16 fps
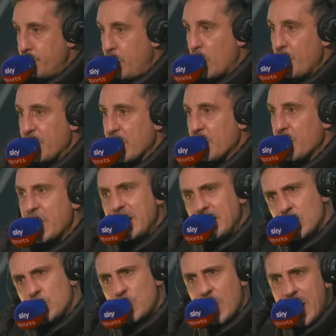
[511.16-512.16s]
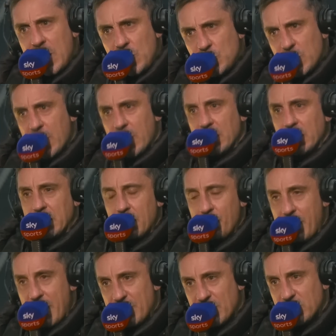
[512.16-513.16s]
But things are changing a little
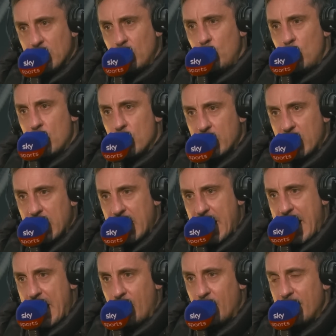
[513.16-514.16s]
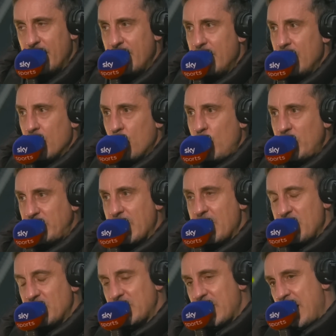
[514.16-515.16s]
bit, and they're still working it out. We said
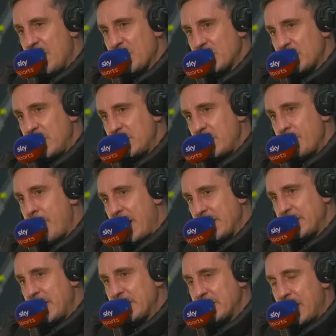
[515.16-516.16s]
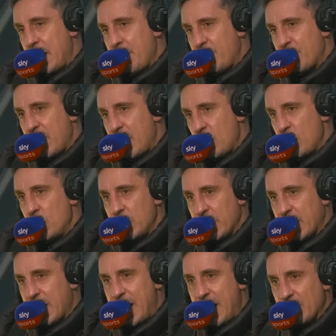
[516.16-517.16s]
at the start of the season it might take time for
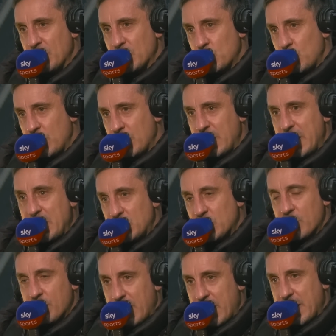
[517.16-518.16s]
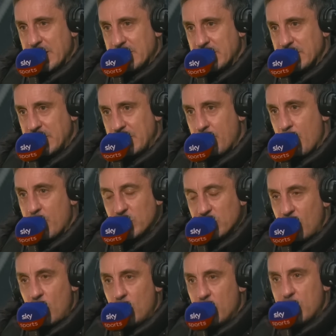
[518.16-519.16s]
Erling Haaland to integrate into this team, but because
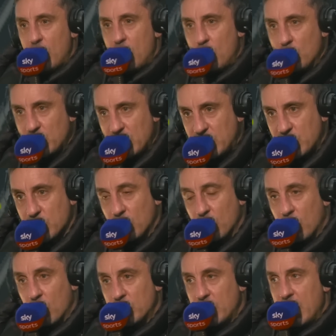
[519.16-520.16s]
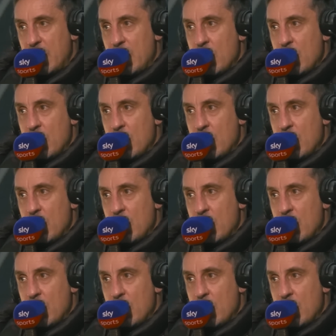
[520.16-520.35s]
of all the goals he scored,